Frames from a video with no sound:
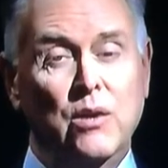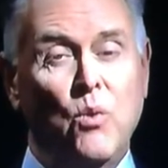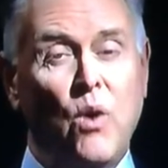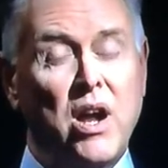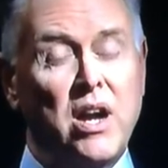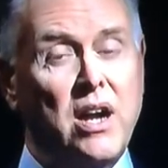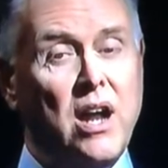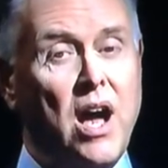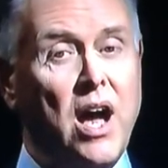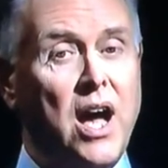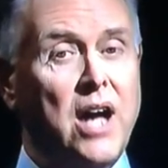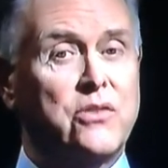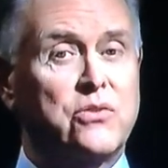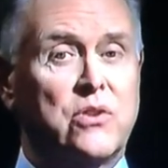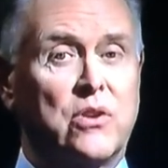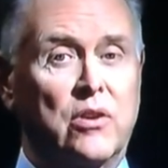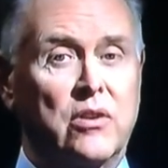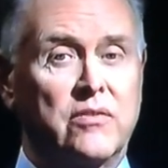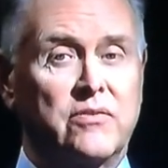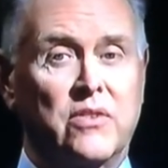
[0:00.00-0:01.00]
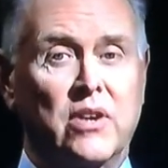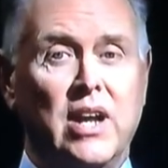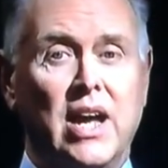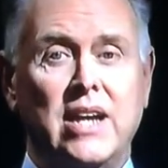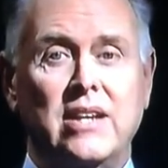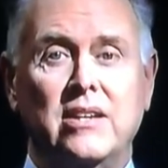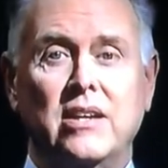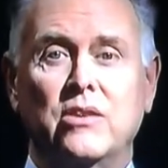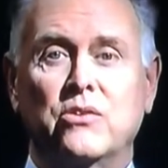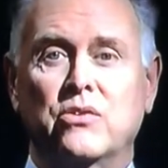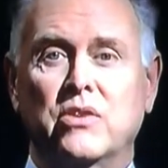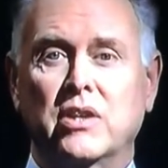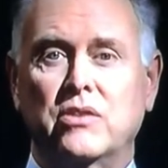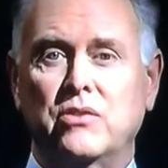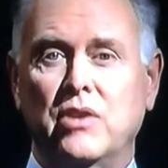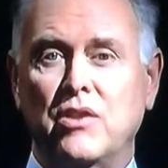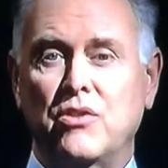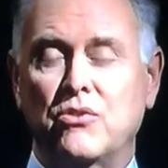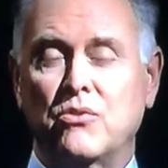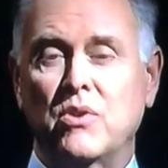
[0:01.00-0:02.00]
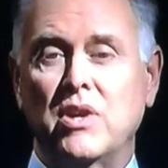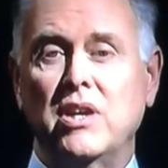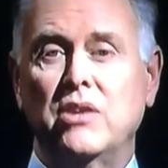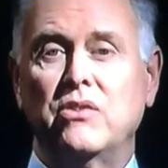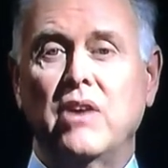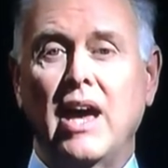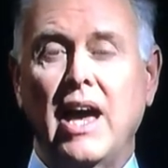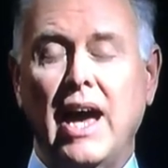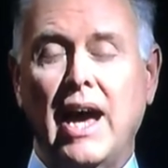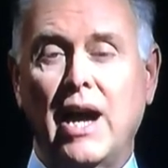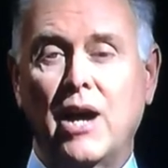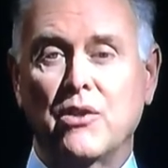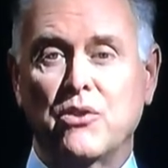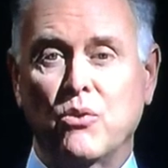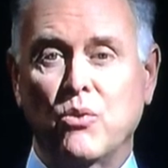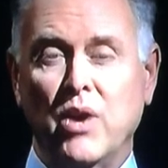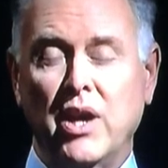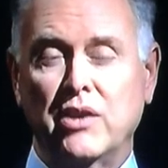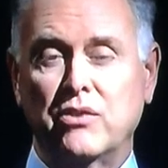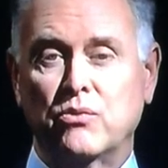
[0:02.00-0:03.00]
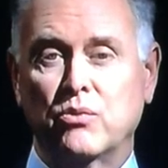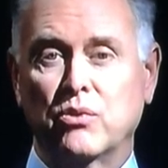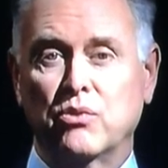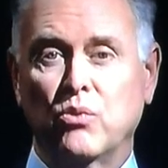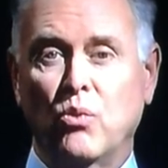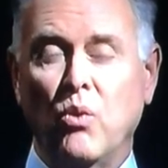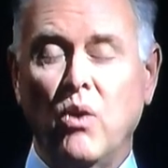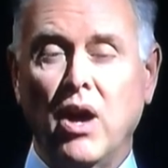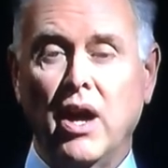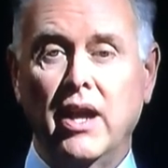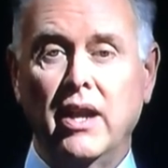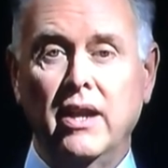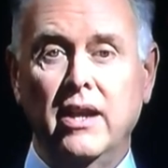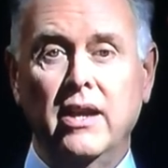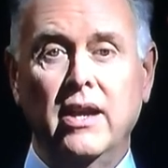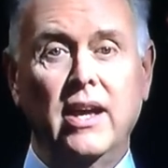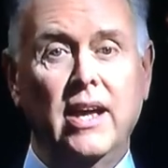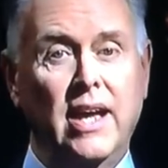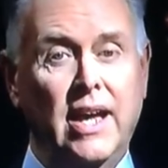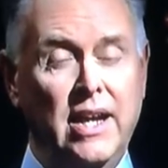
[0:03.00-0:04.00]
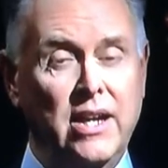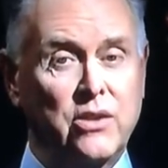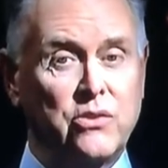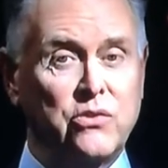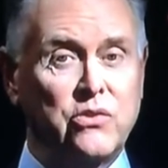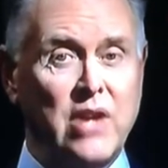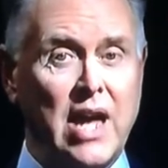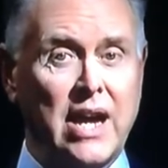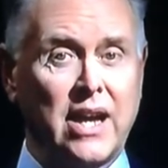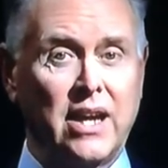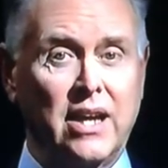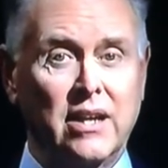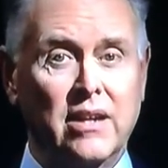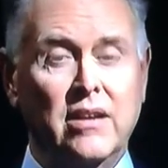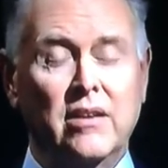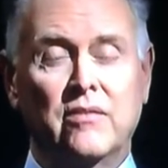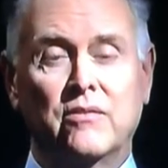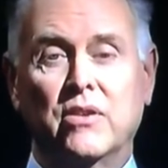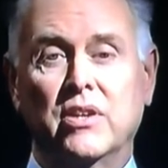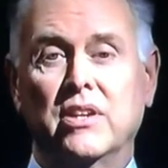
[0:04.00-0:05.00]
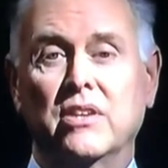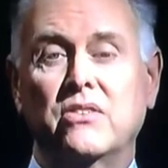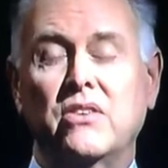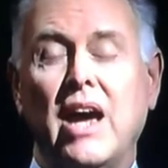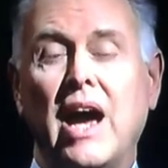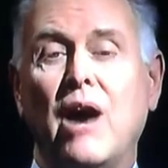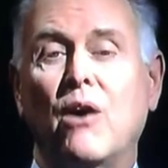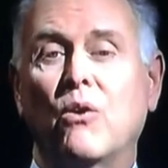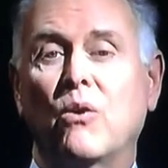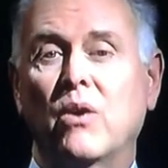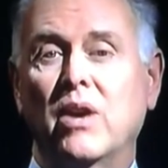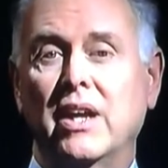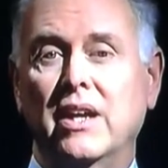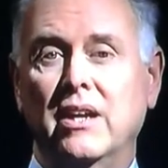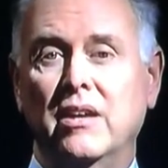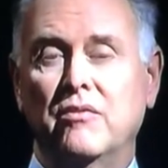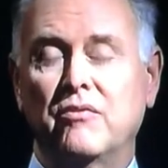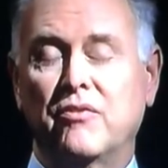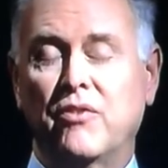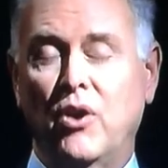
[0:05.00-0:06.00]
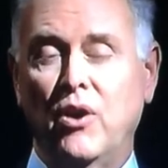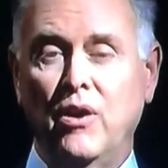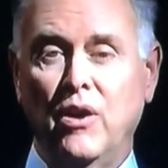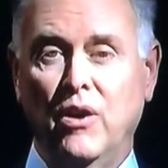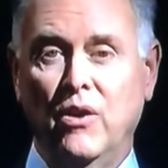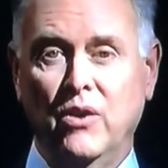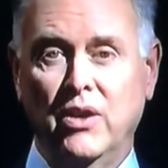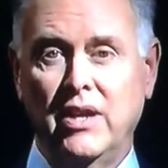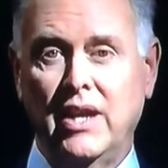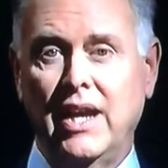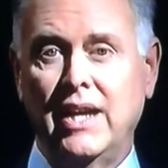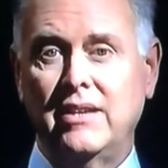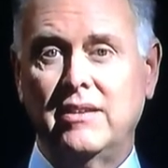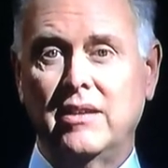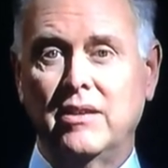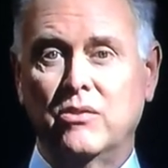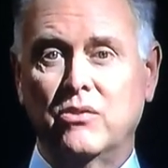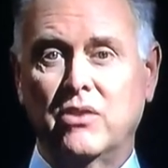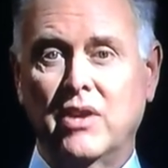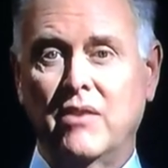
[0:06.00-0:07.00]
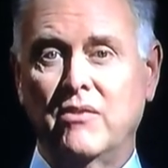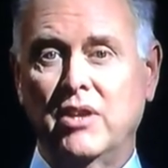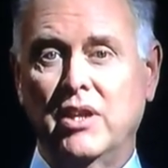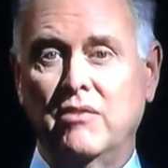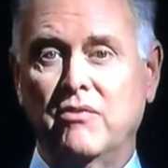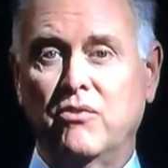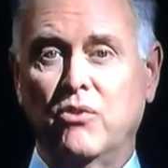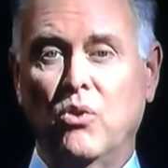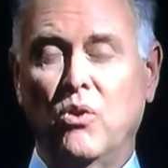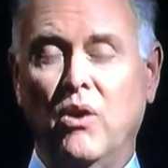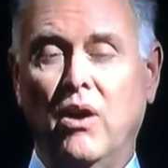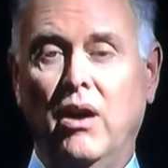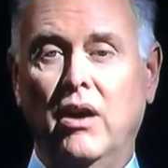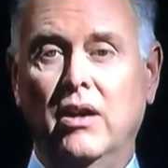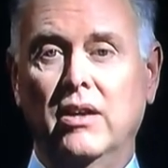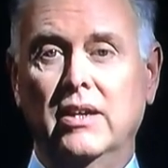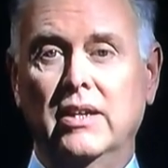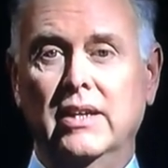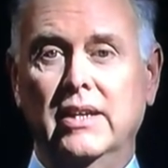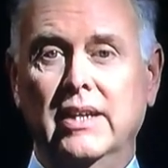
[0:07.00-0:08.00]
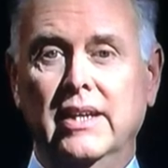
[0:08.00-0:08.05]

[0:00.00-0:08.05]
He won an Oscar for 1963's How the West Was Won and a second for The Towering Inferno in 1974.